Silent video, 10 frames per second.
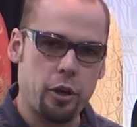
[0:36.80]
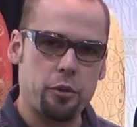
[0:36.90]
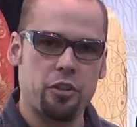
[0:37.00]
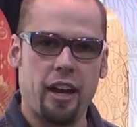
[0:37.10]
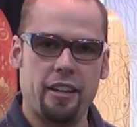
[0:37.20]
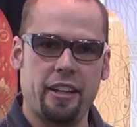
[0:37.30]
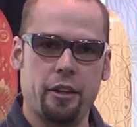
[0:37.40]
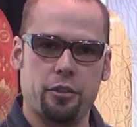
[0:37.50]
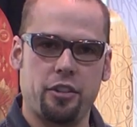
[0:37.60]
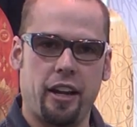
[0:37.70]
toe side to
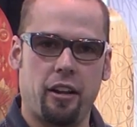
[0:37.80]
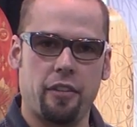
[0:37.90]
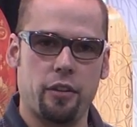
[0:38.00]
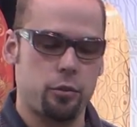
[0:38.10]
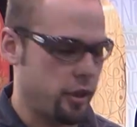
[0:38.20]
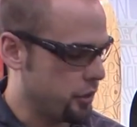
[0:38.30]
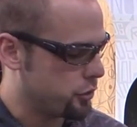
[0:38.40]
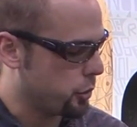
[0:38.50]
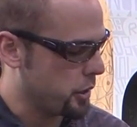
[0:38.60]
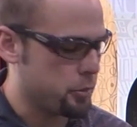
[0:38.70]
heel side on this one.
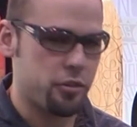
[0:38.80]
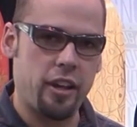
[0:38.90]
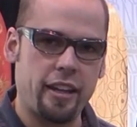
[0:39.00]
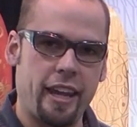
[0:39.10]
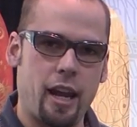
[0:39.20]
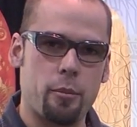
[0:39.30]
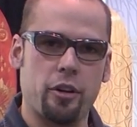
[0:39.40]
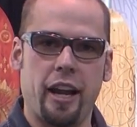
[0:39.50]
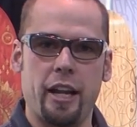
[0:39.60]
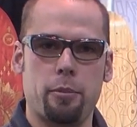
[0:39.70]
It's 20%
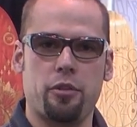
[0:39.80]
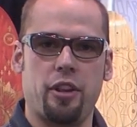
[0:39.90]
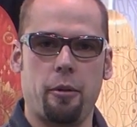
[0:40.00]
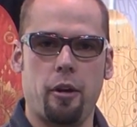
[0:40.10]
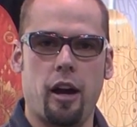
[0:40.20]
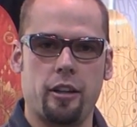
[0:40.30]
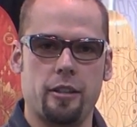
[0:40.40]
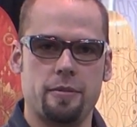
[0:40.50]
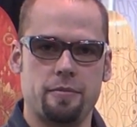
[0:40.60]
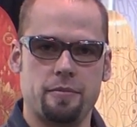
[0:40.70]
camber and 80% rocker.